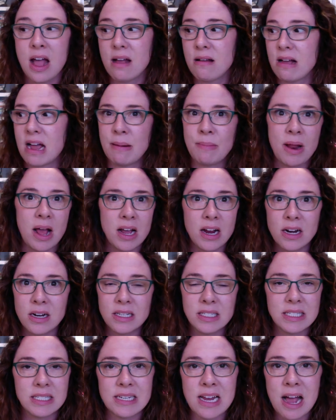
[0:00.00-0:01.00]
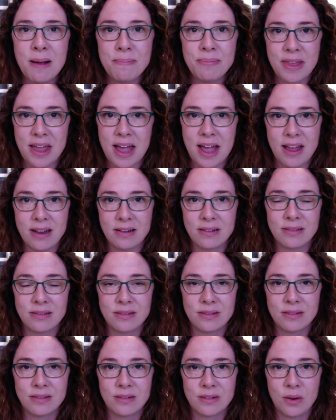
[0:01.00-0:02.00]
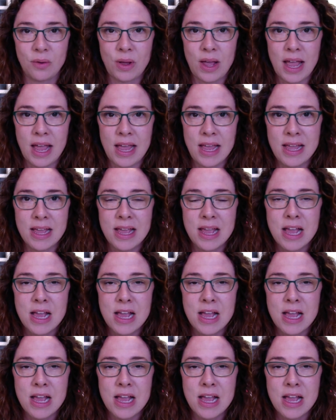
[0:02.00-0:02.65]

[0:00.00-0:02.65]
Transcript: I'm not going to stop that. Okay.